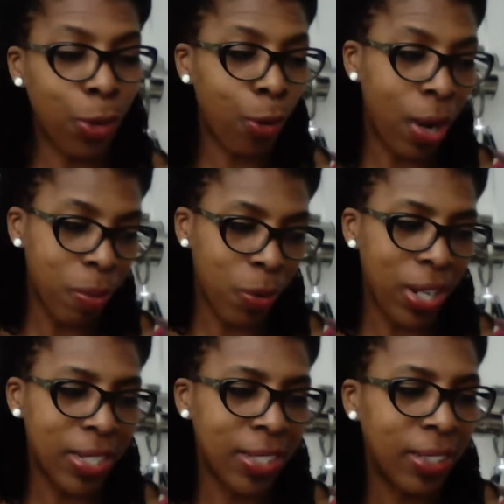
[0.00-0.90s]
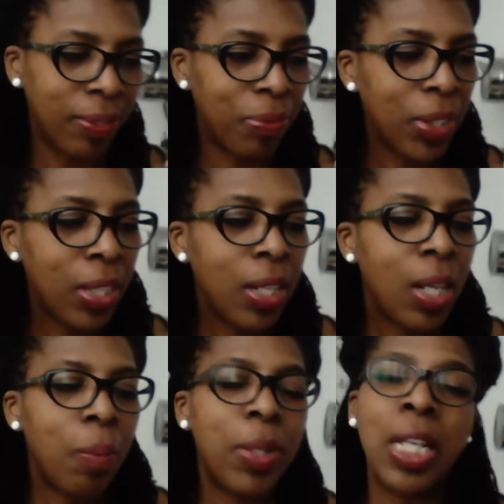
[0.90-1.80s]
crime writer.
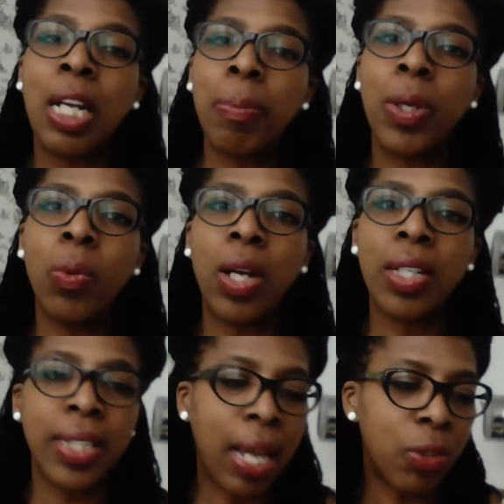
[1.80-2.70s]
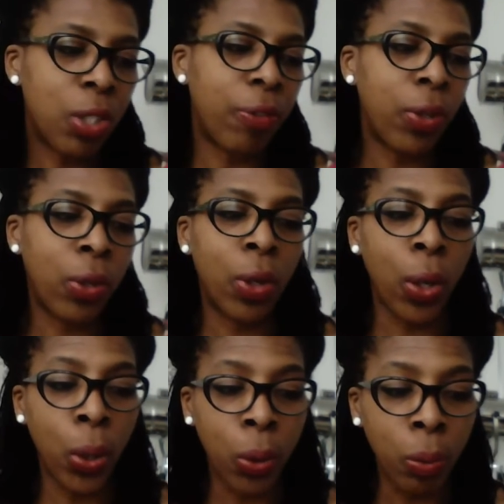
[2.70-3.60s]
Penelope works out of her
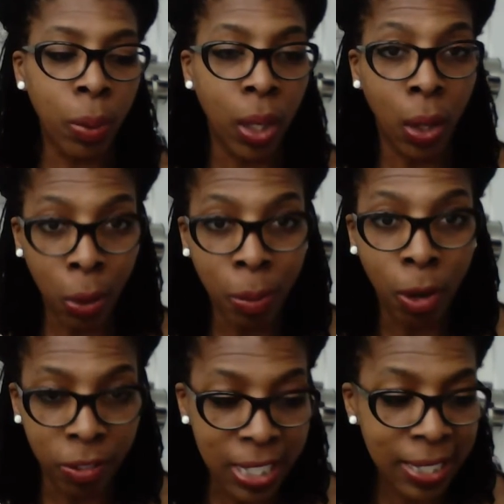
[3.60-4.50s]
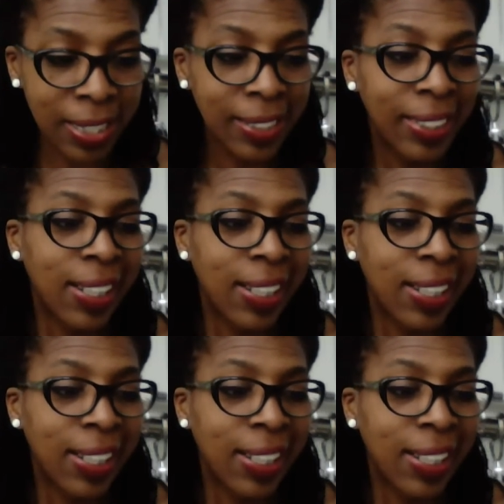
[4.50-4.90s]
own home office